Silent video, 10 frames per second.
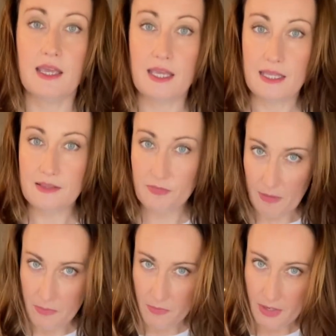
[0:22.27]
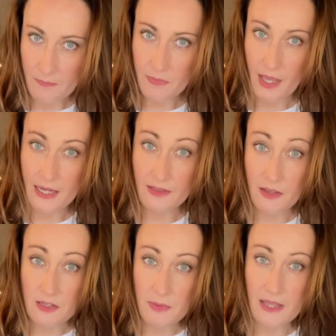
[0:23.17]
it's February and it's
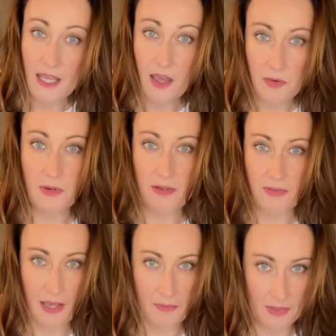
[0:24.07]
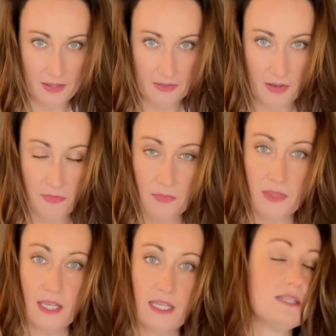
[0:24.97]
going to be the only flower that I start from
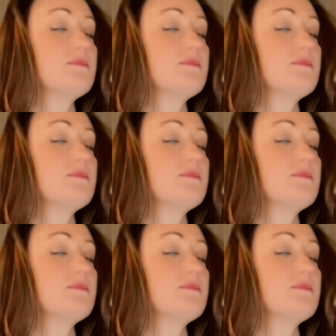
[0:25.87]
seed.